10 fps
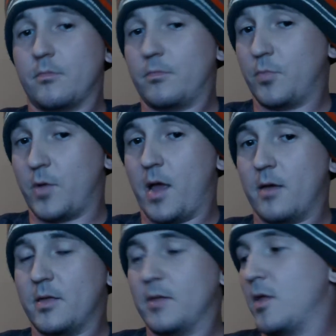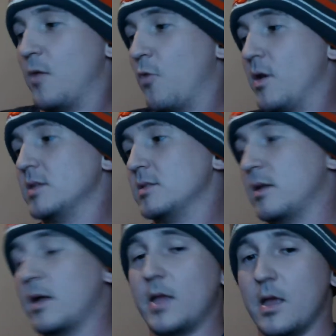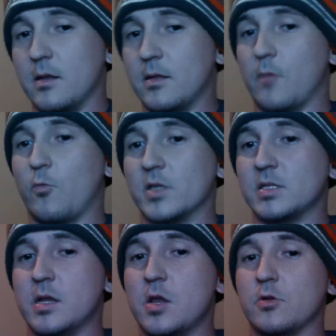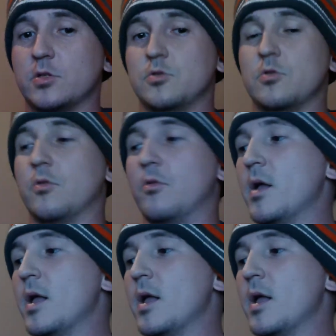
okay, that what is in here is true,